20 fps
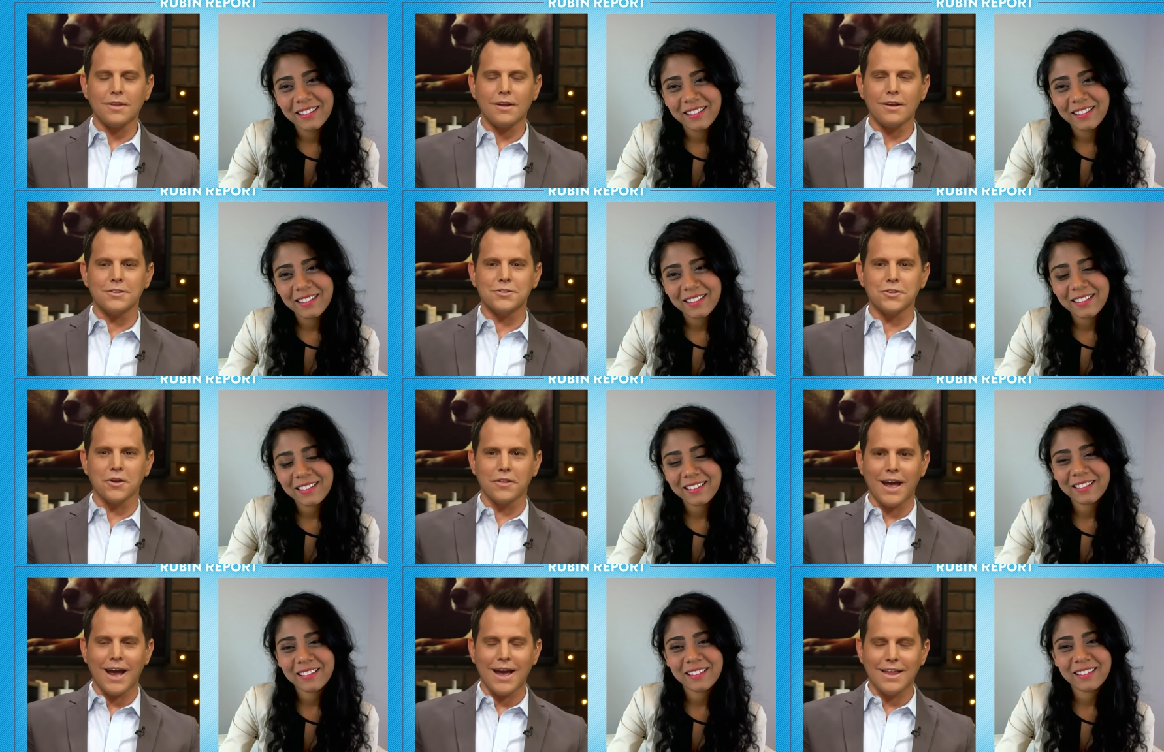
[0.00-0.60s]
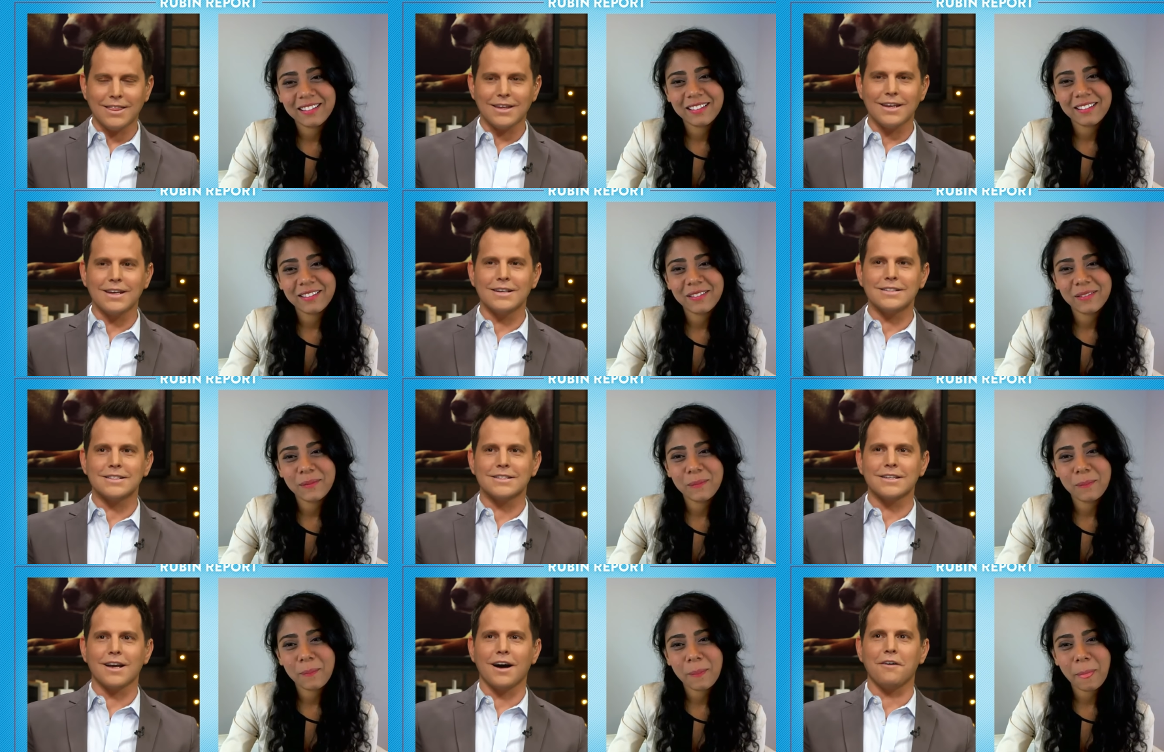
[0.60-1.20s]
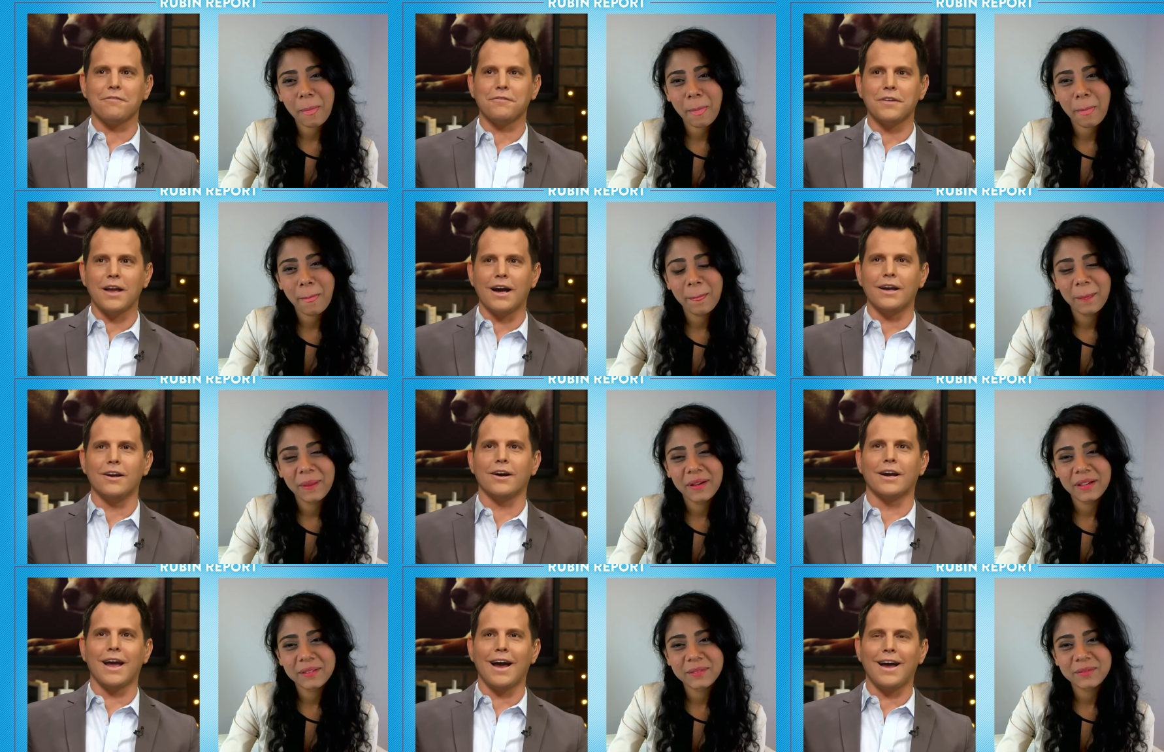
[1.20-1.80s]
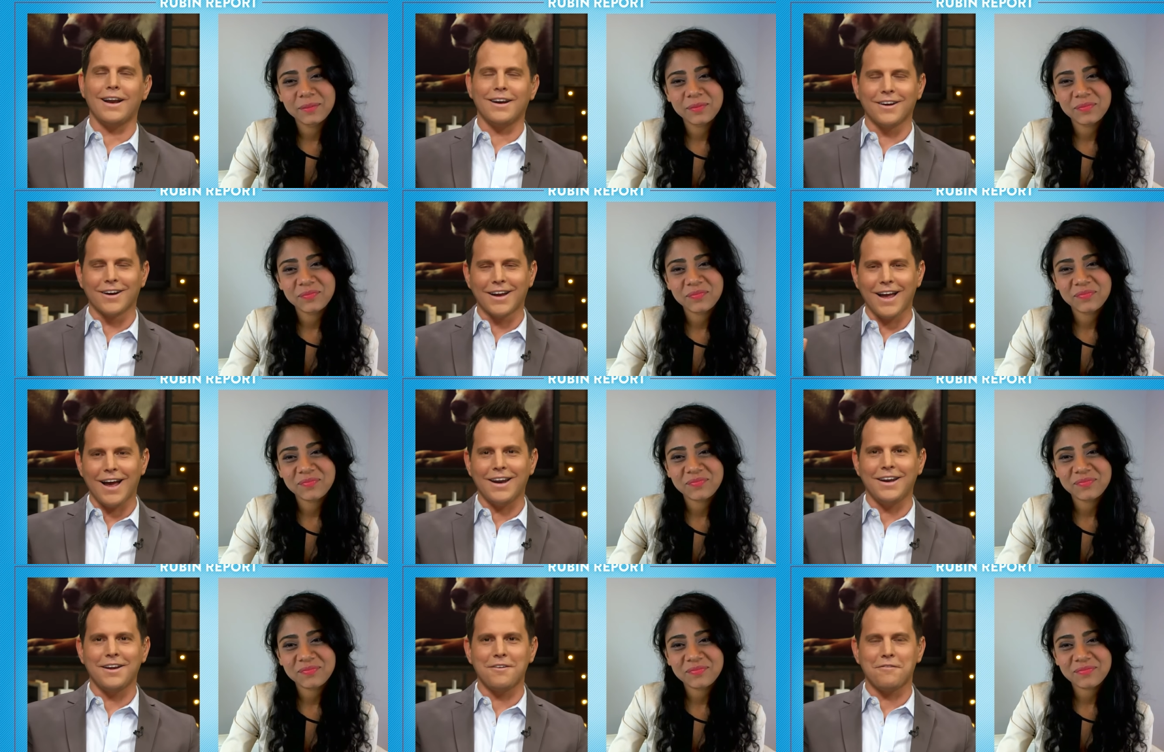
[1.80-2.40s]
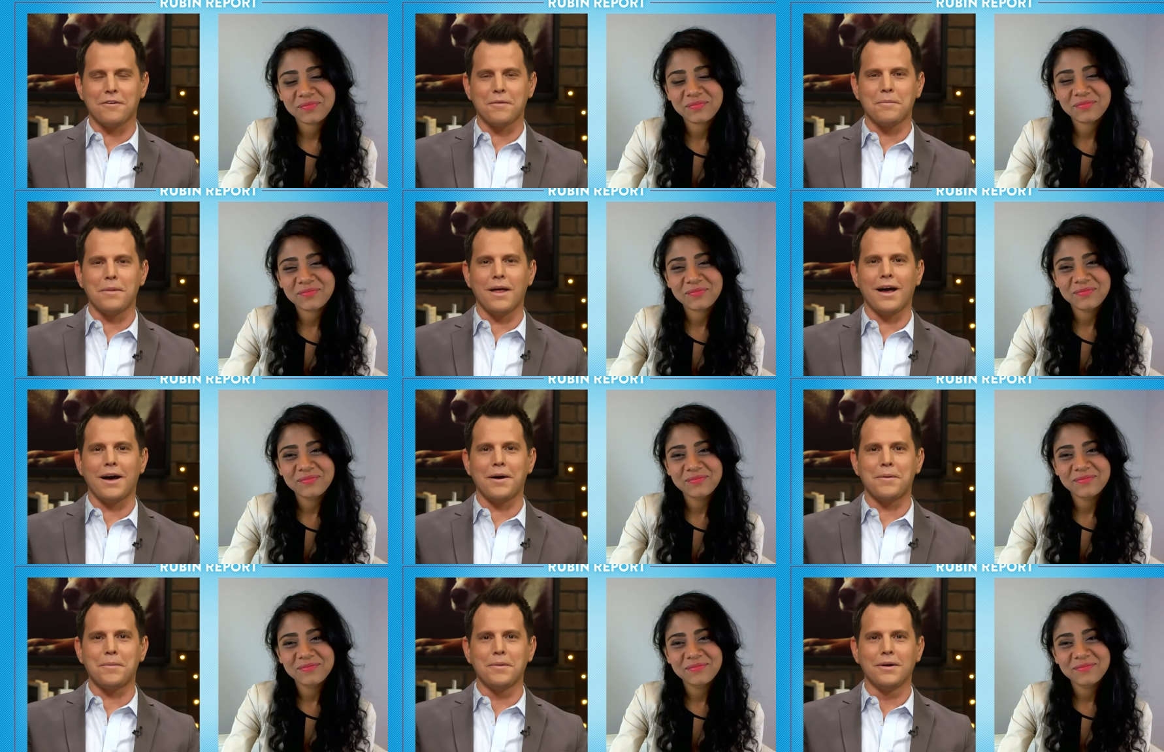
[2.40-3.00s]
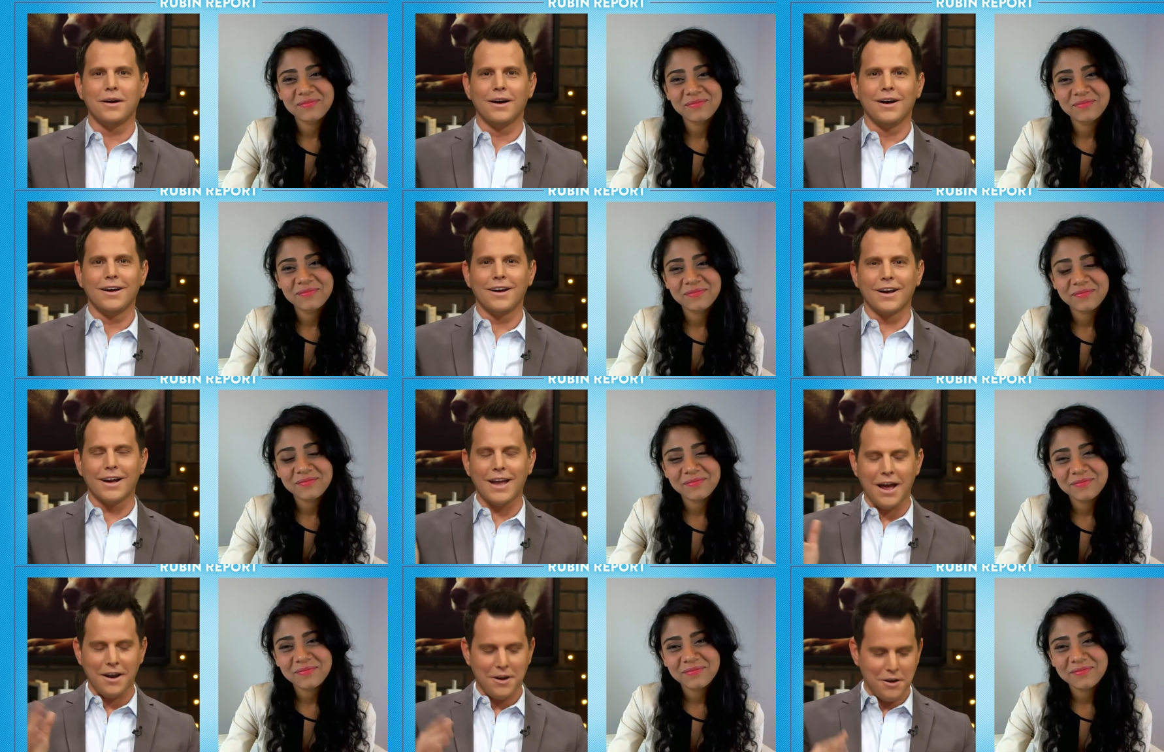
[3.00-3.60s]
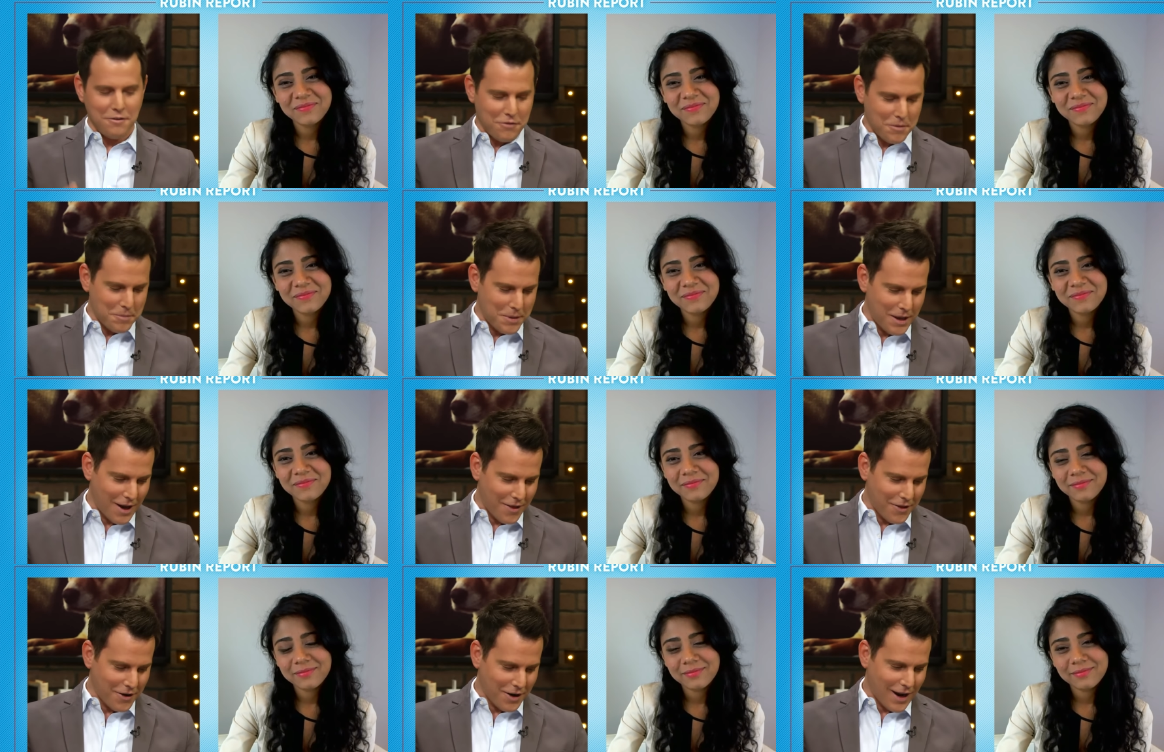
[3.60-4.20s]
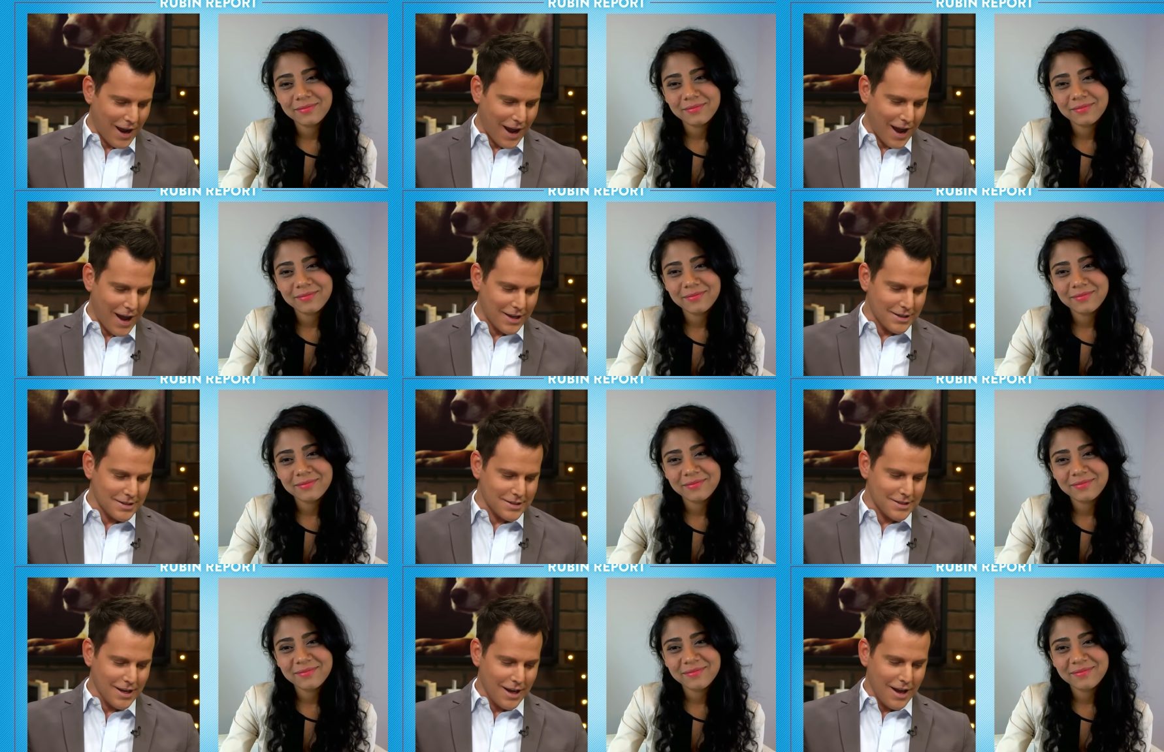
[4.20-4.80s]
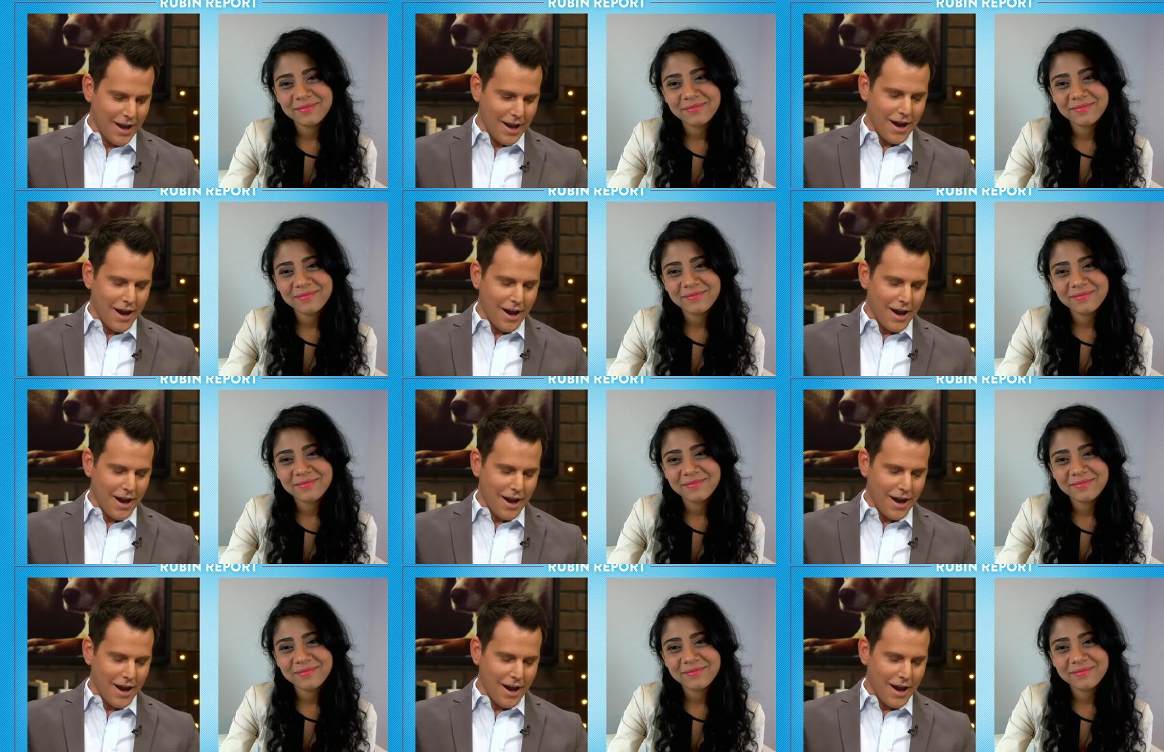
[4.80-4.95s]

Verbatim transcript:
Speaker 1: So the atheist stuff, yeah, you're getting it from them. You're getting it from the other guys.